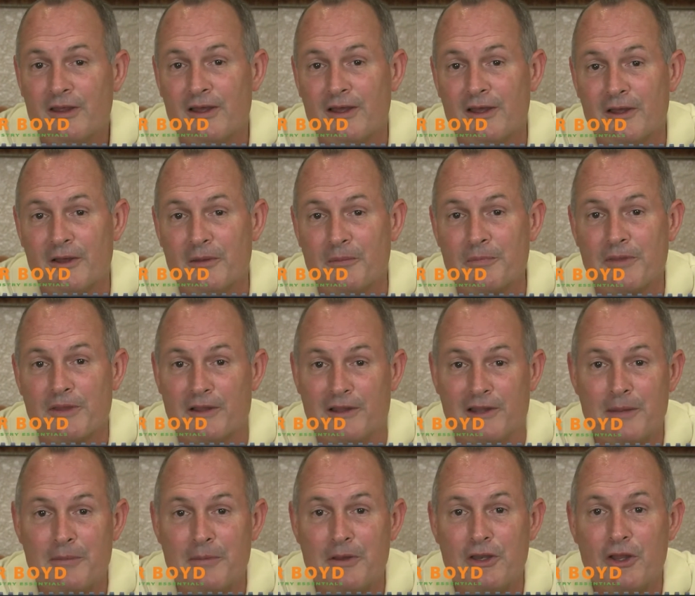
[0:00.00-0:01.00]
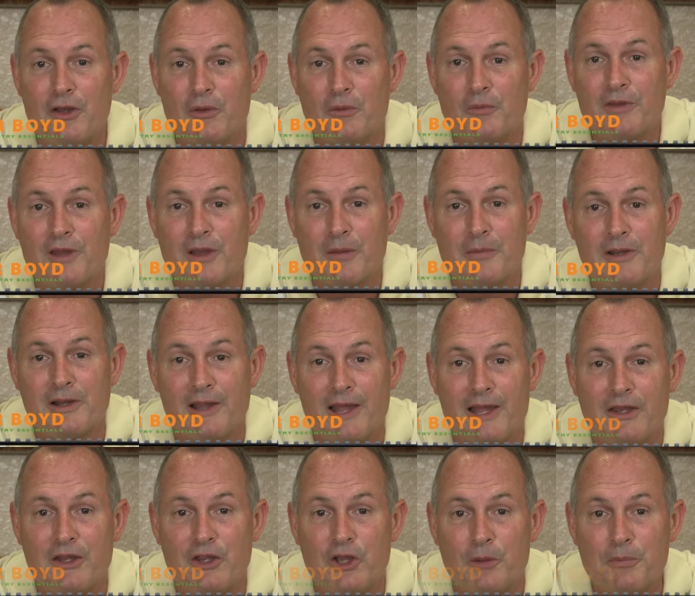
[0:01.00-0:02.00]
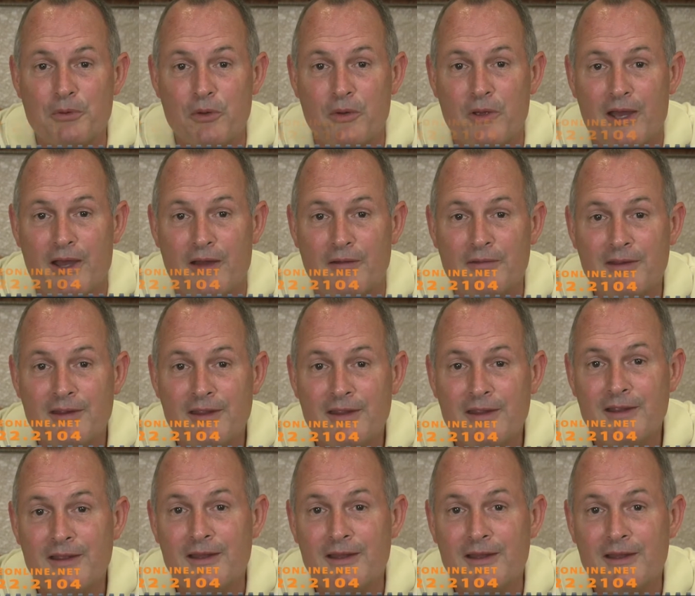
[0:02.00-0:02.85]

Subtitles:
then let me know. I'll be glad to help you out.